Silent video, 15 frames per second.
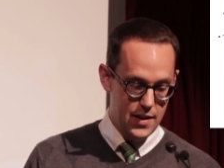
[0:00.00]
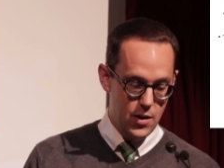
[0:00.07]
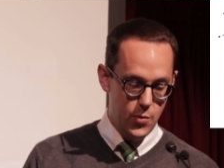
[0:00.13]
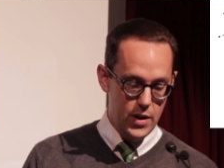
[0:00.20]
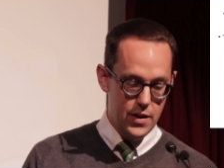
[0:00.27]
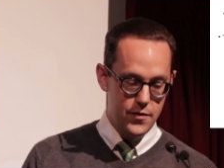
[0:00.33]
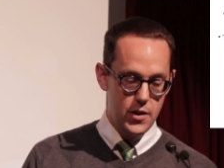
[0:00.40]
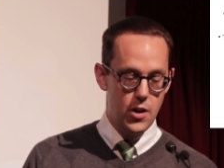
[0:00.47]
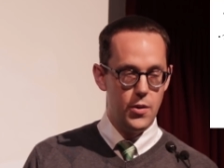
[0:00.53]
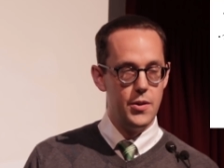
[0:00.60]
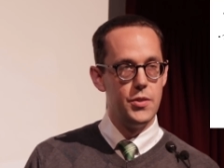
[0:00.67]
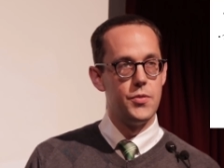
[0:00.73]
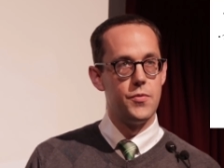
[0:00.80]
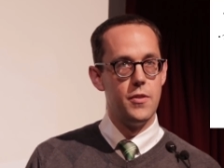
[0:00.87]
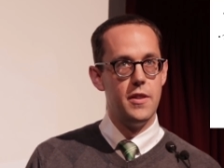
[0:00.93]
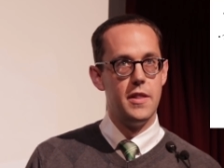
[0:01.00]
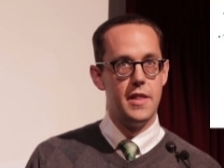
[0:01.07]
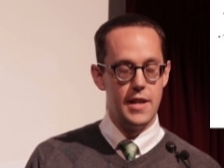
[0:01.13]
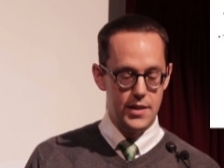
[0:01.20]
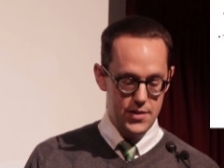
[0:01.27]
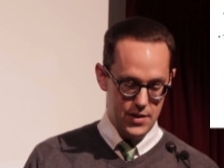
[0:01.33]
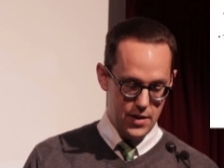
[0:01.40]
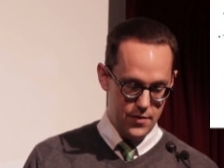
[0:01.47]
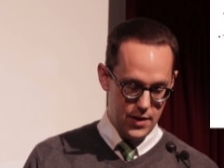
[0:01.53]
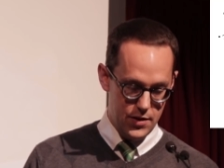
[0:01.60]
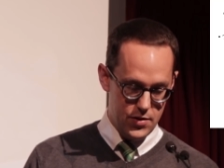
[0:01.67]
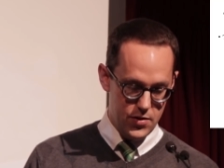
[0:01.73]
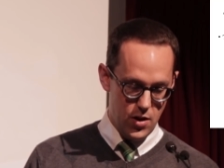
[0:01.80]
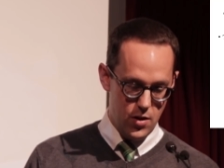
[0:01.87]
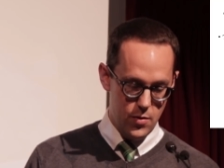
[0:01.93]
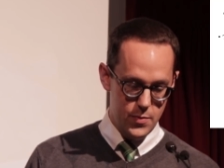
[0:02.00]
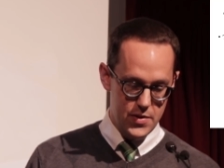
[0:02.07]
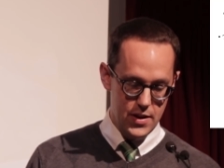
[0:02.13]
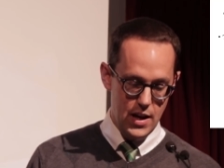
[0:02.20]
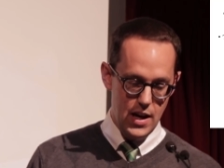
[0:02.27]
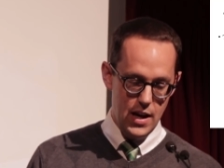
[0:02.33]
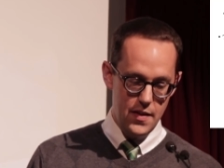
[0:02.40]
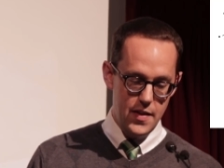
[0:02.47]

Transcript: that we have noticed for the Thanksgiving Psalms.